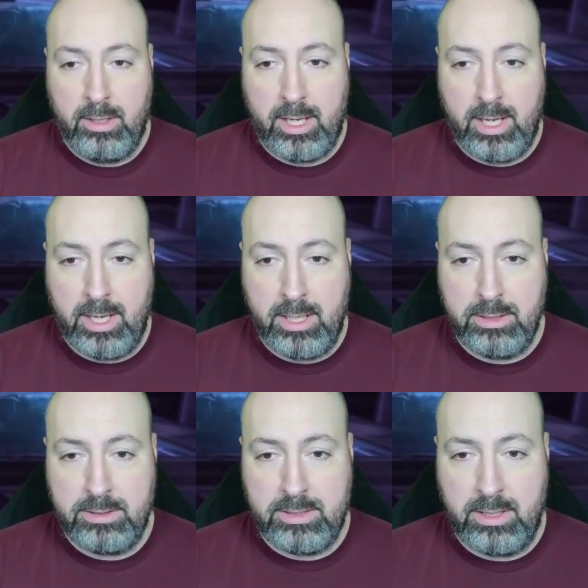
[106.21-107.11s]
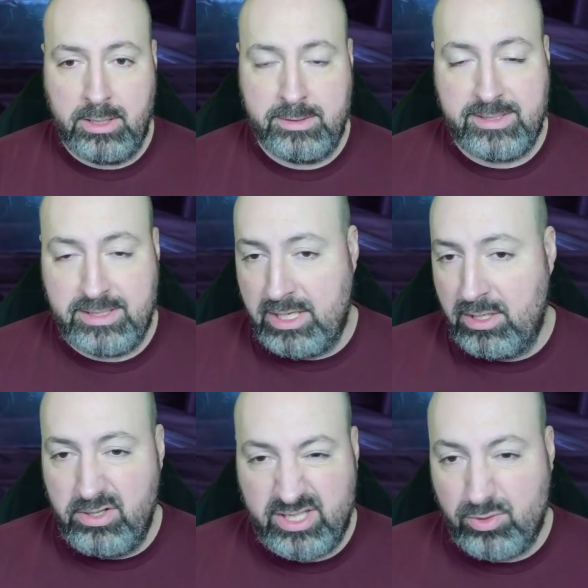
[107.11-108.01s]
And uh,
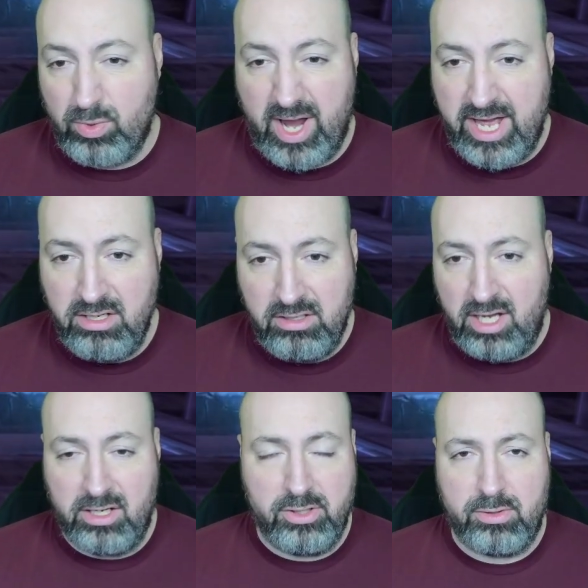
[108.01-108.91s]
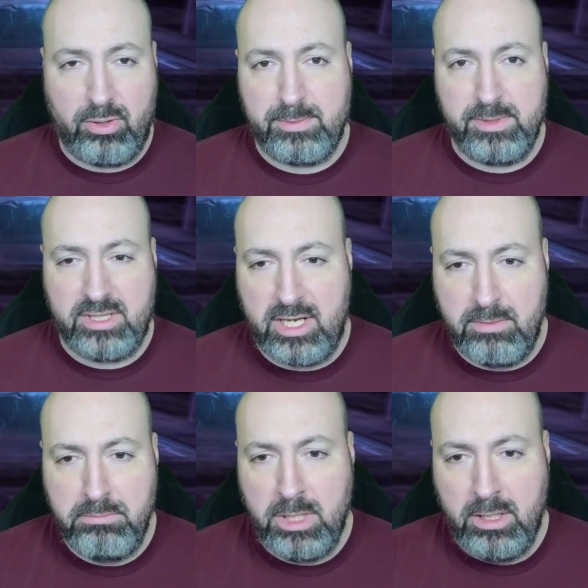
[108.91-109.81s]
skill, that's red. Kind of goes with the Christmas
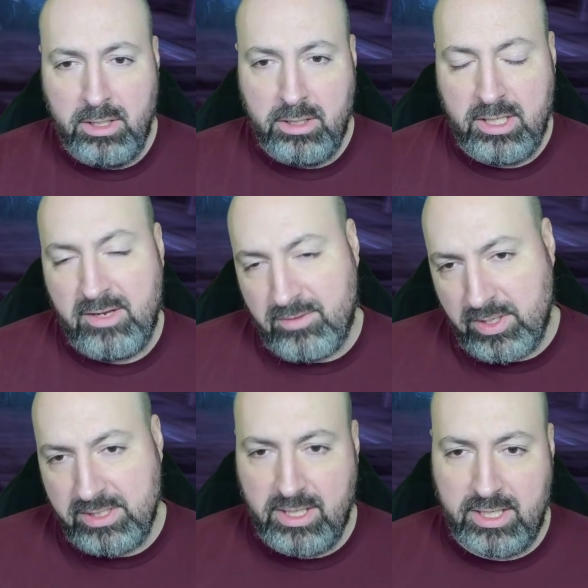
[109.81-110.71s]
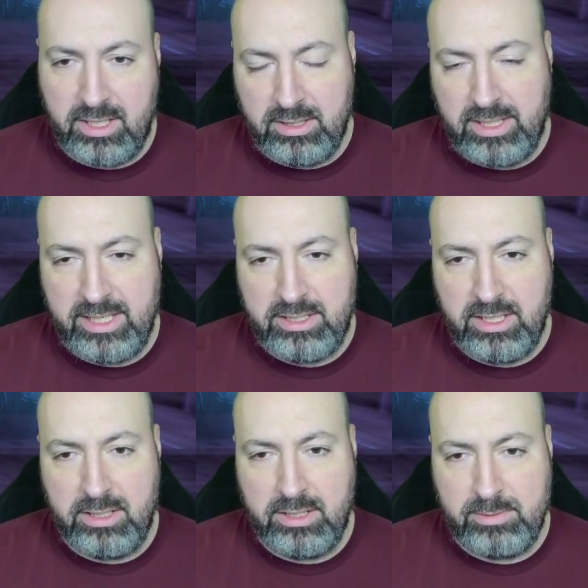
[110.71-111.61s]
theme, even though he's like an
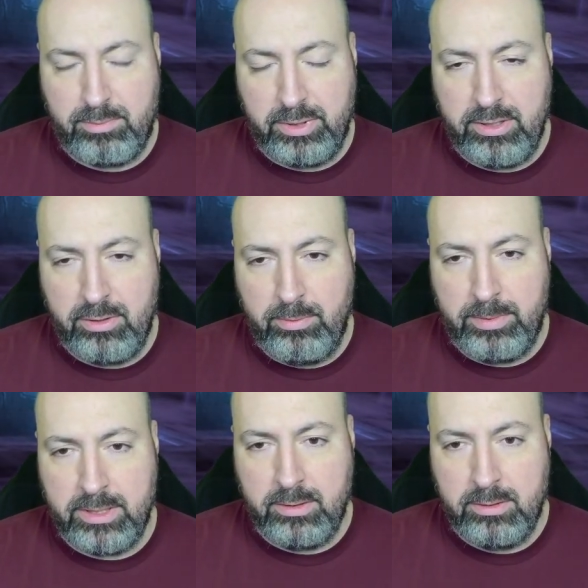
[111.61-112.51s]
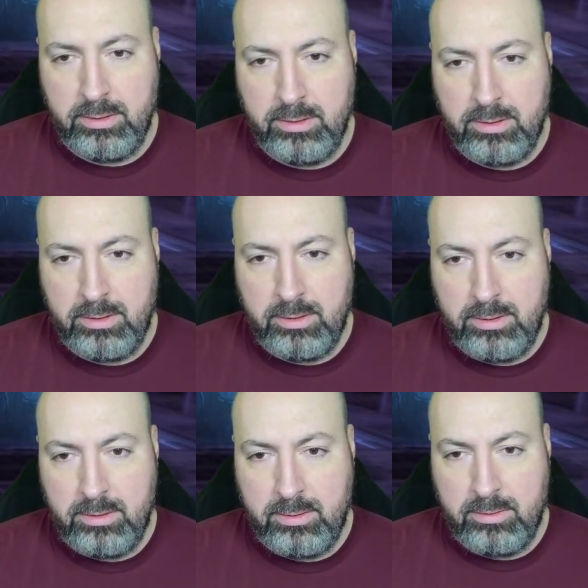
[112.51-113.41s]
Atlantean and he's blue, but,
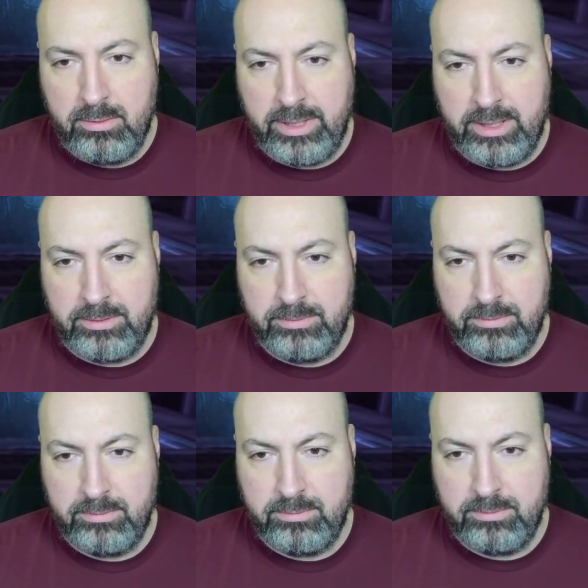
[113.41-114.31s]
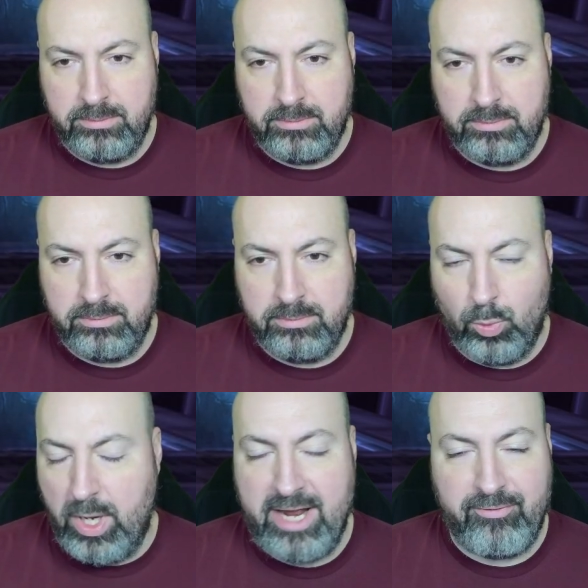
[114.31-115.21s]
well,
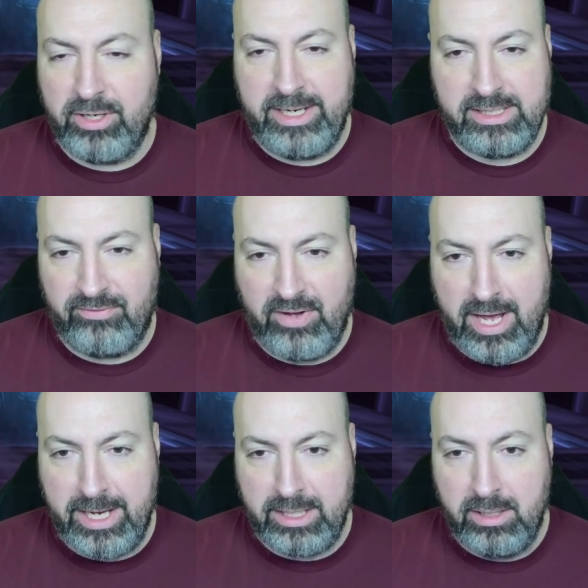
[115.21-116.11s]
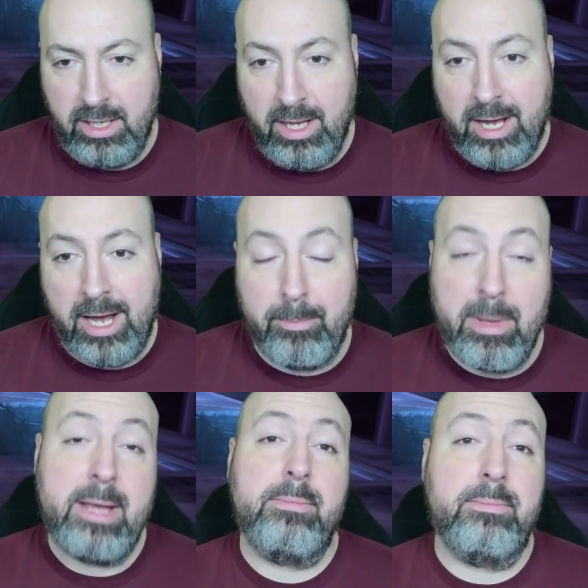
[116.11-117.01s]
whatever, it's fine. Uh,
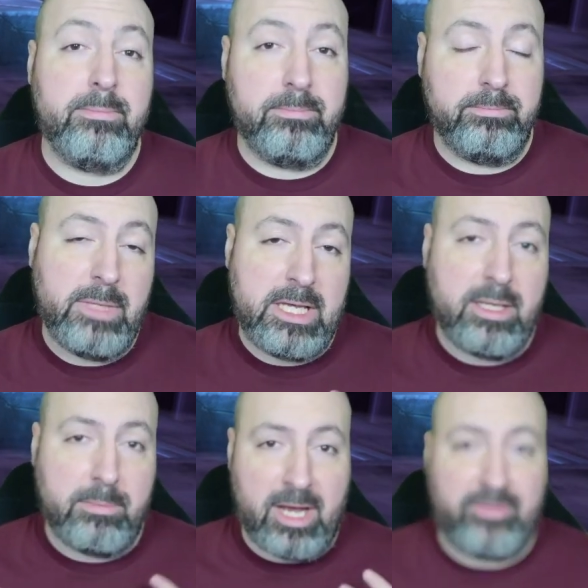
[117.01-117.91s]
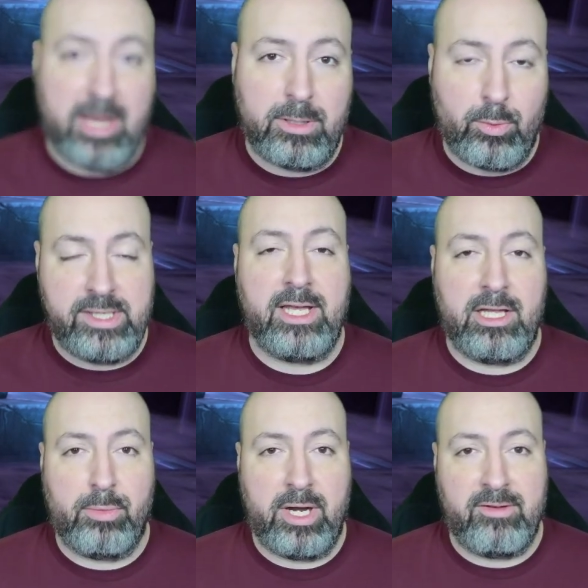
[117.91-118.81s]
my... Me and my family, we
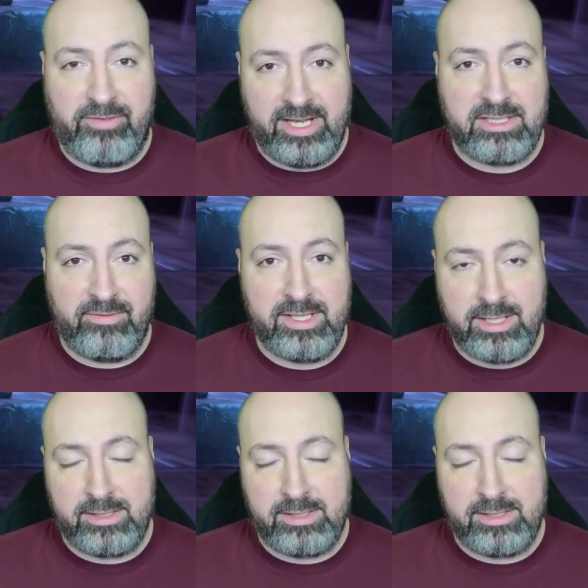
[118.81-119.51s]
celebrate Festivus.